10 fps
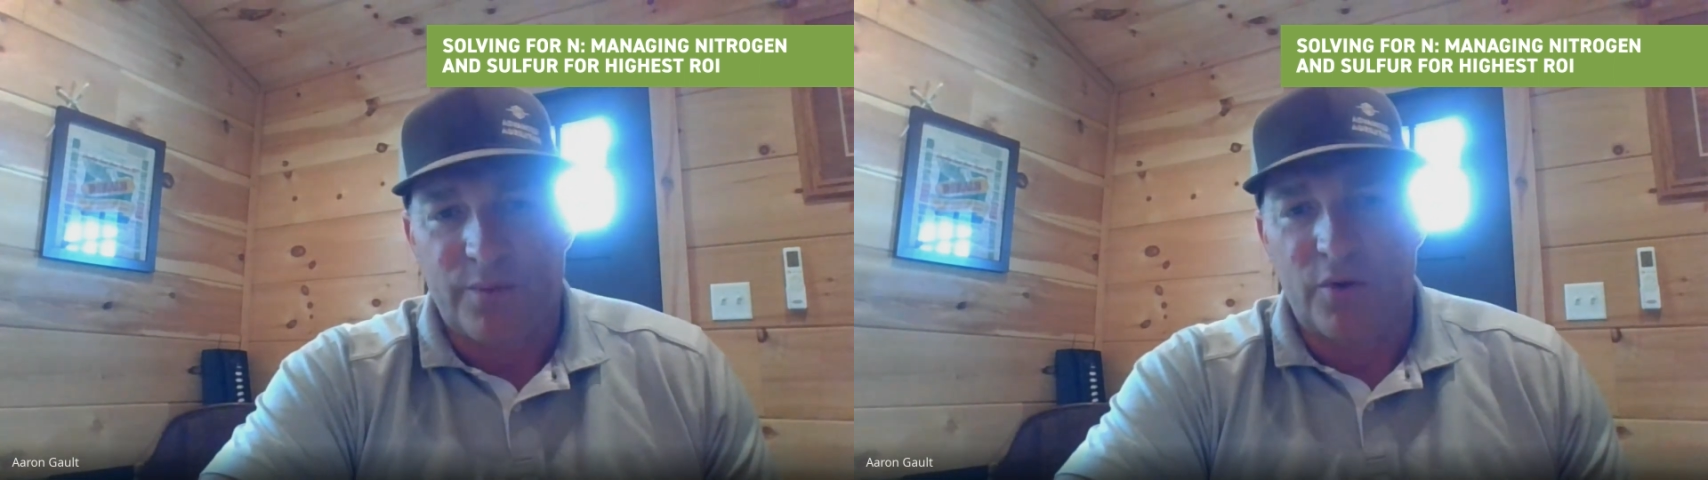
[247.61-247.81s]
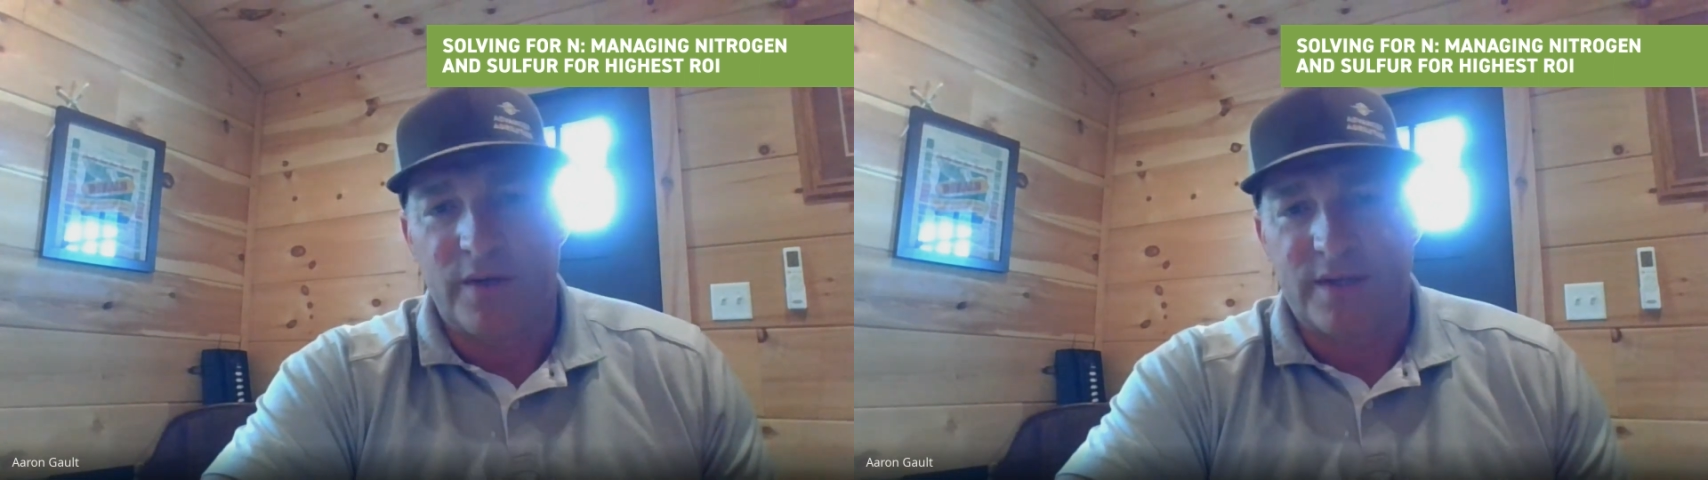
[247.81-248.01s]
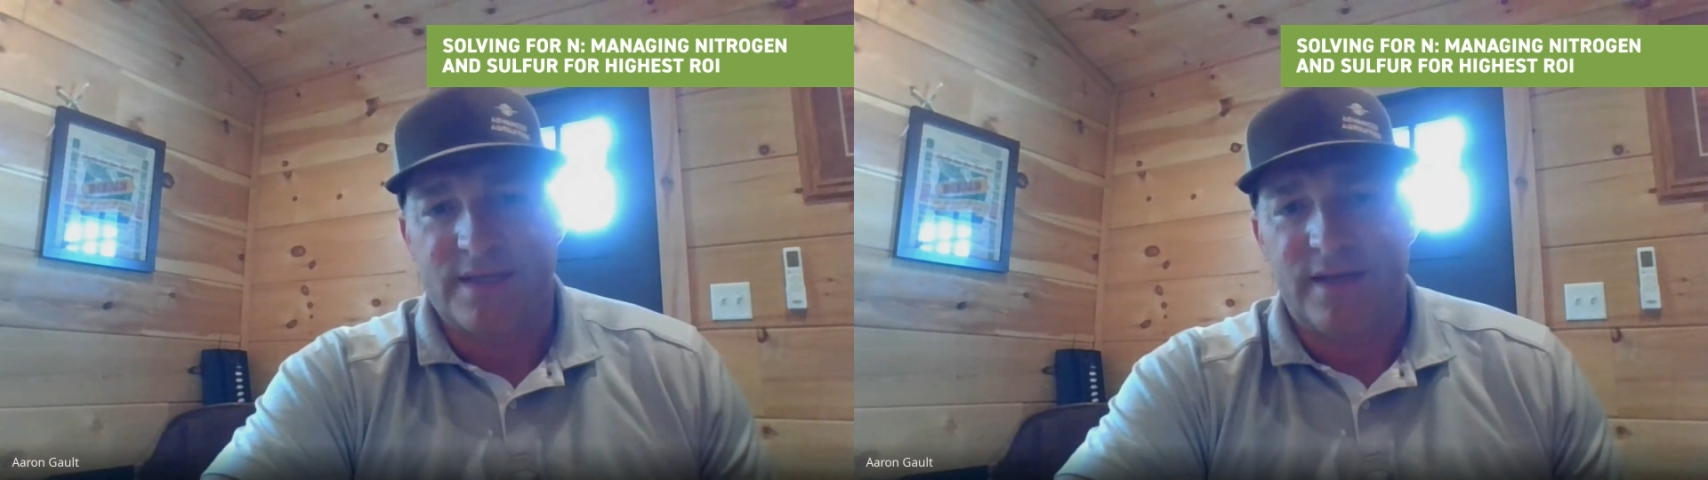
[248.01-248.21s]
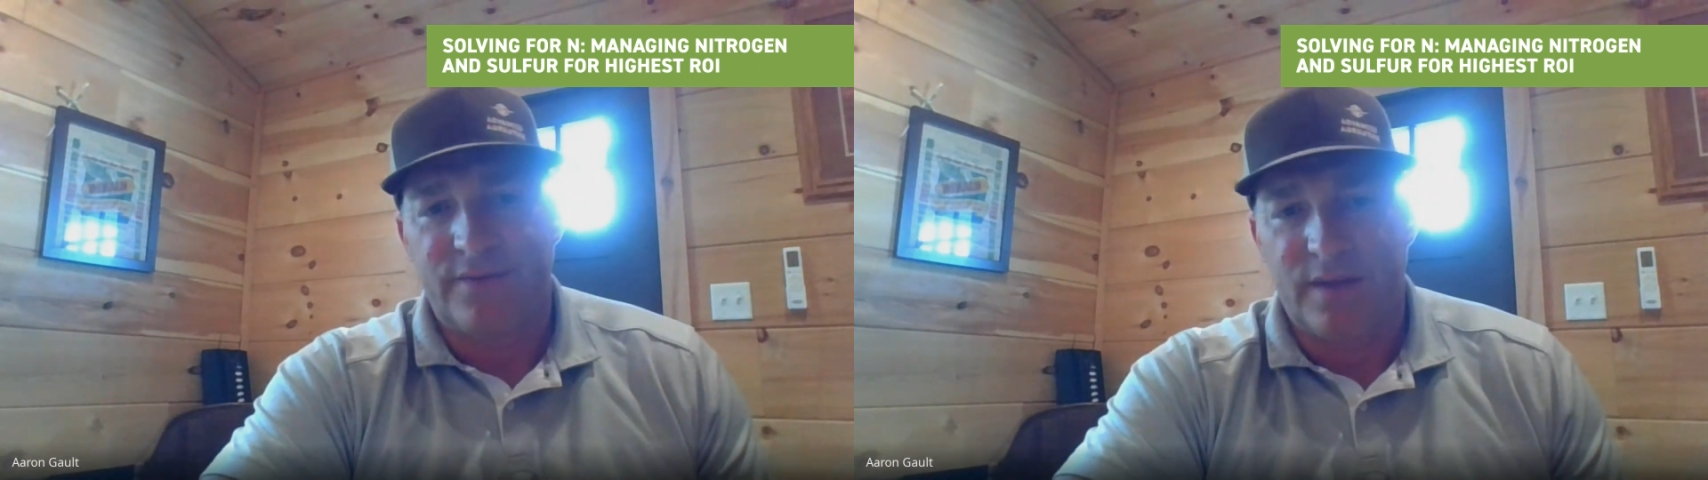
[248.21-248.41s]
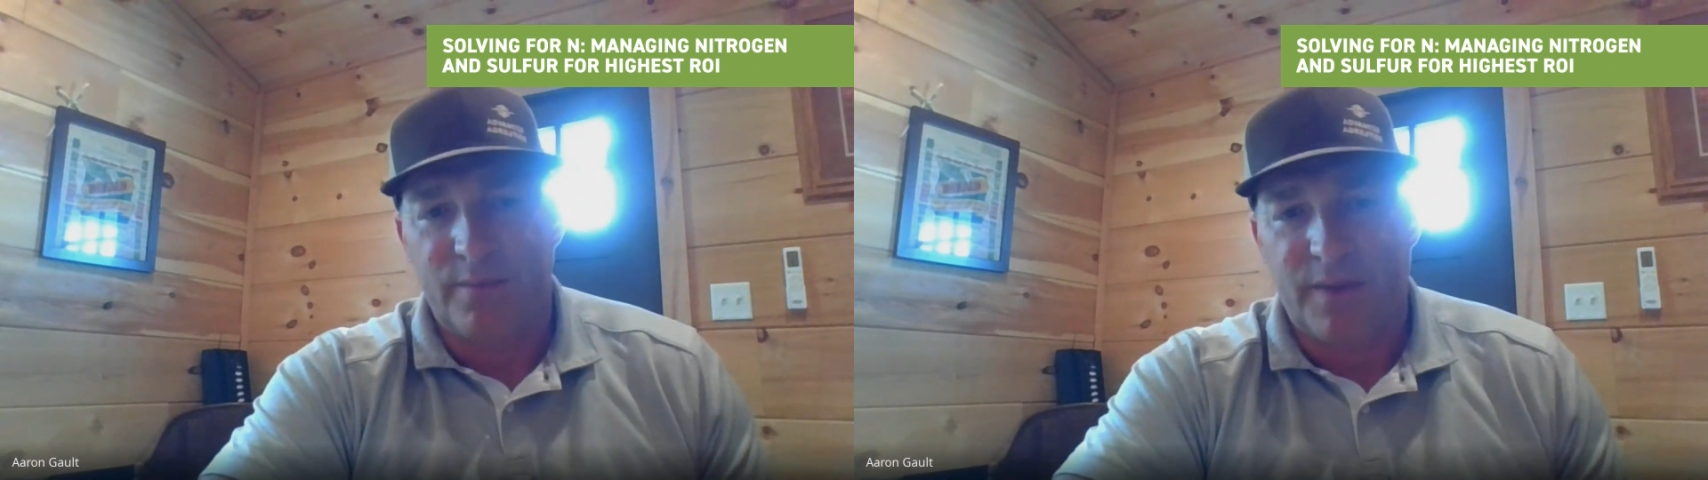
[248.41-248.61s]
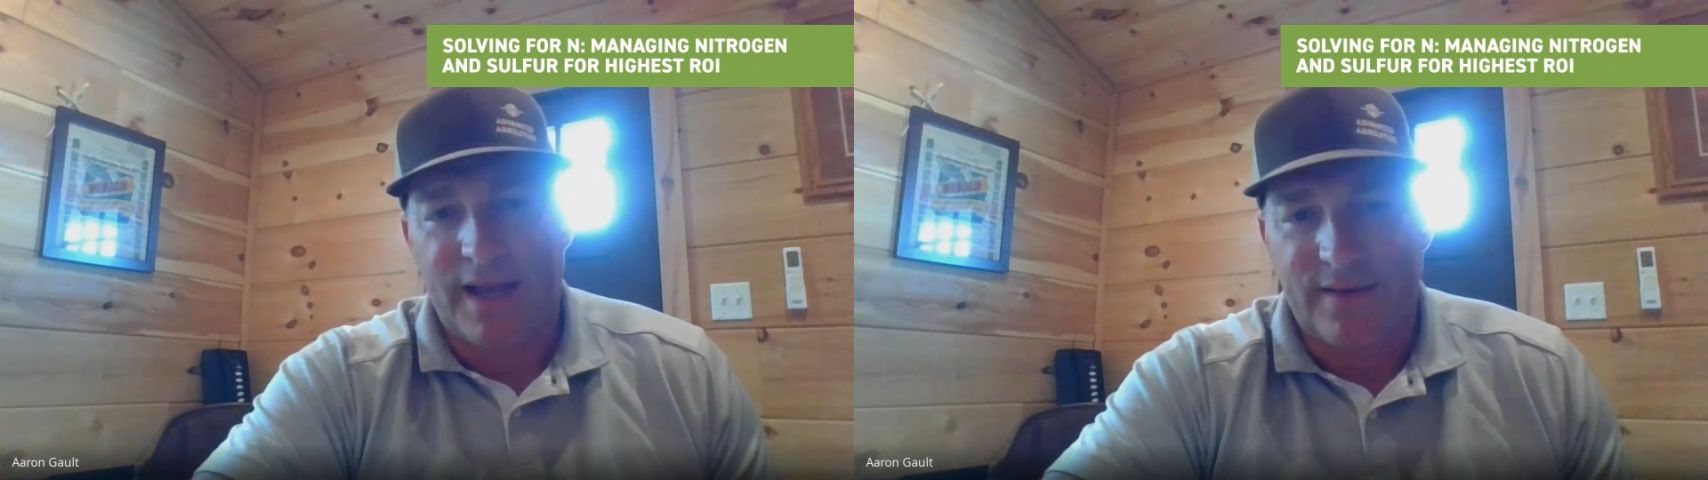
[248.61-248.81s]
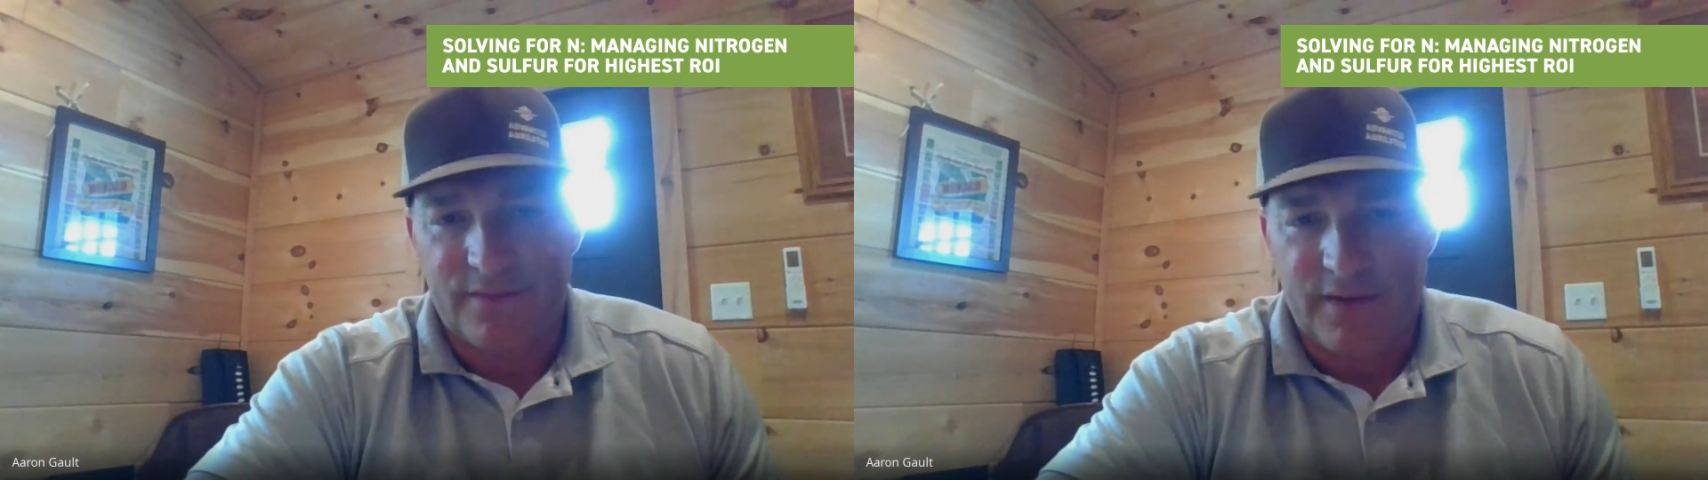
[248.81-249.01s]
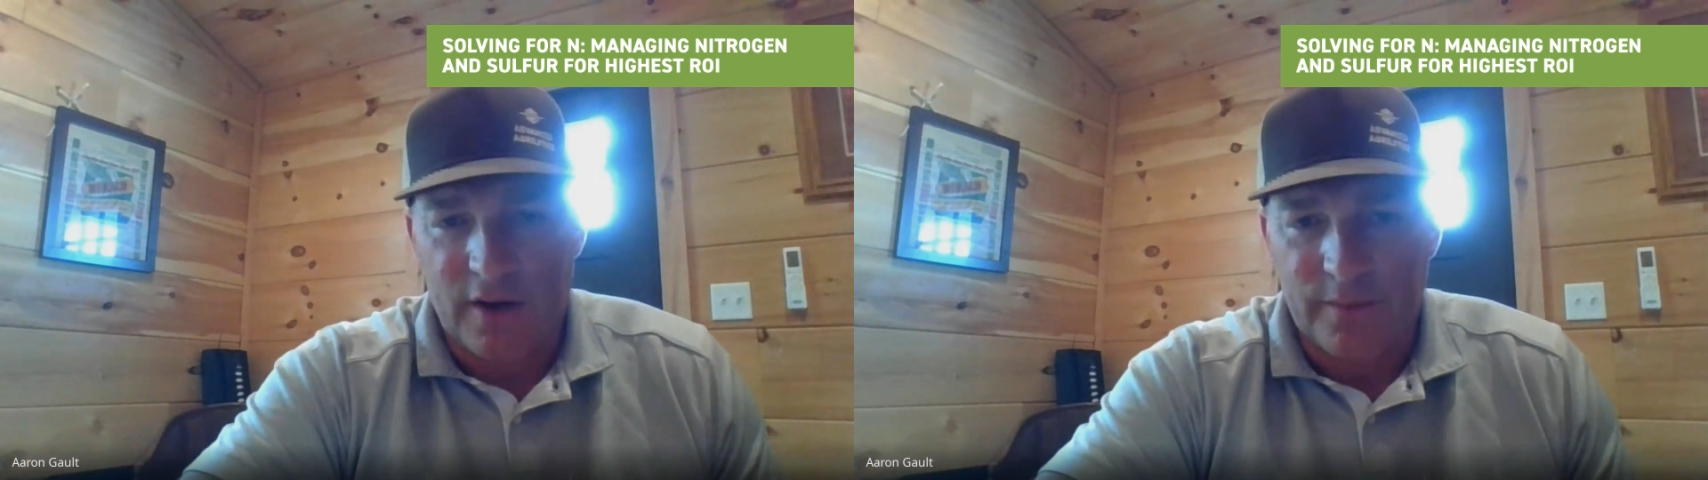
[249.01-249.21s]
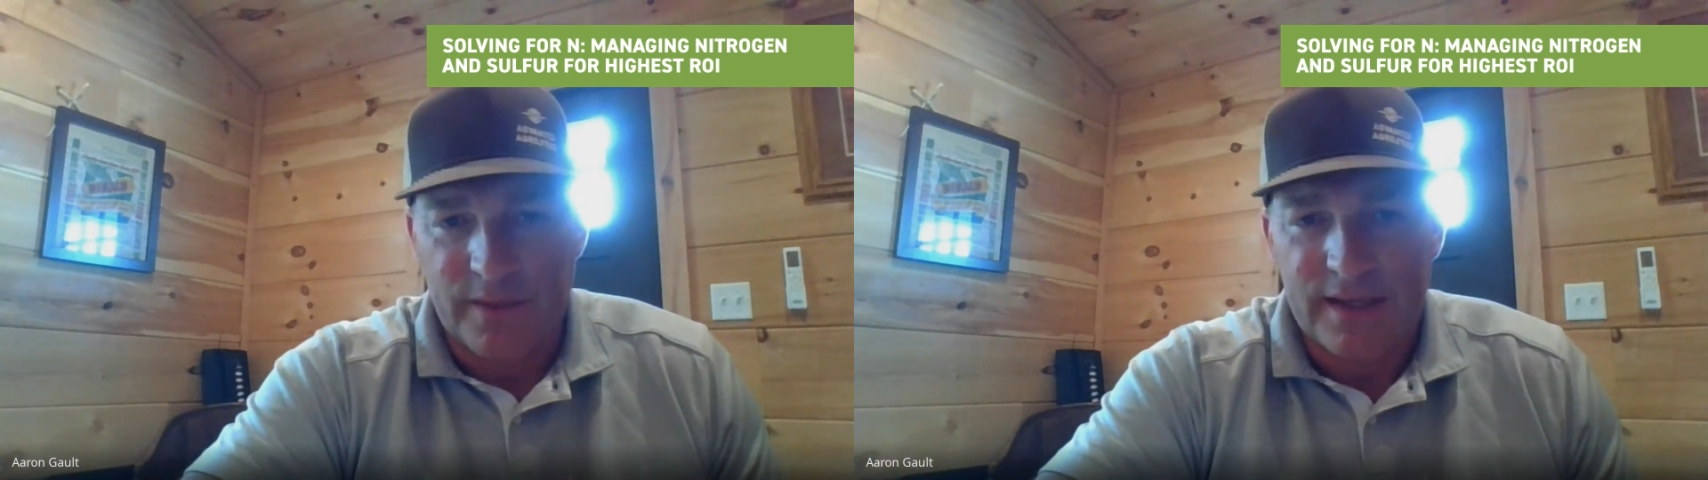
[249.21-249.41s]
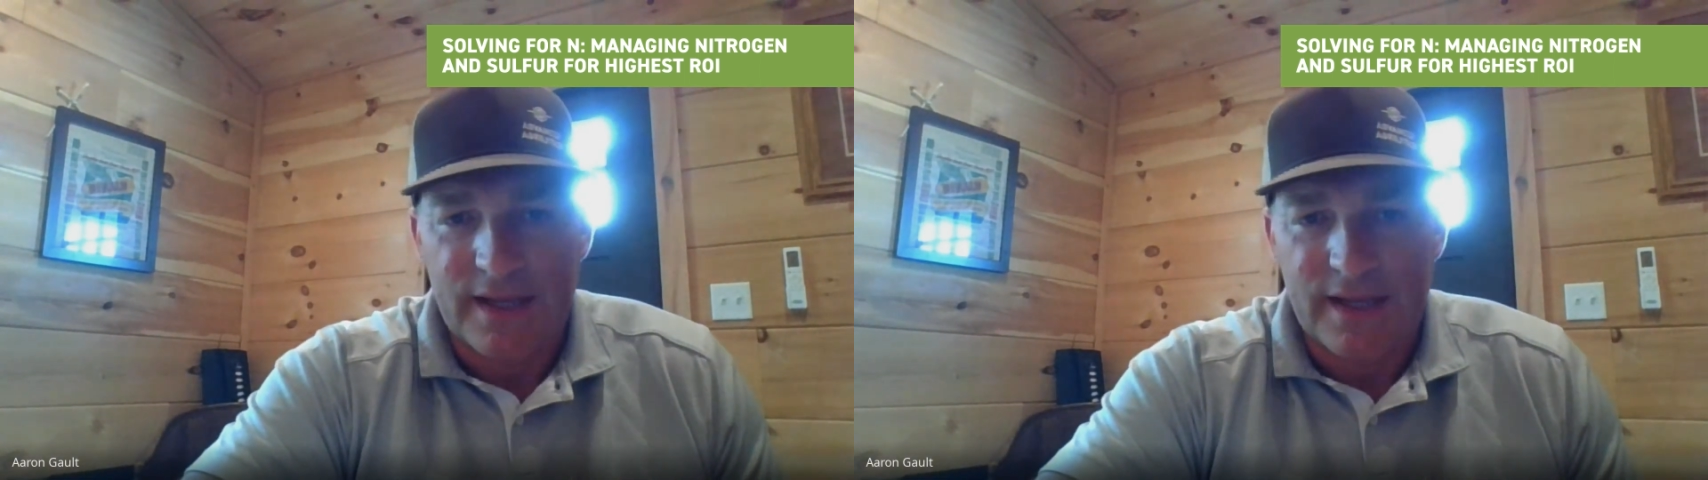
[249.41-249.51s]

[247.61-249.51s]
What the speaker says: productivity by environment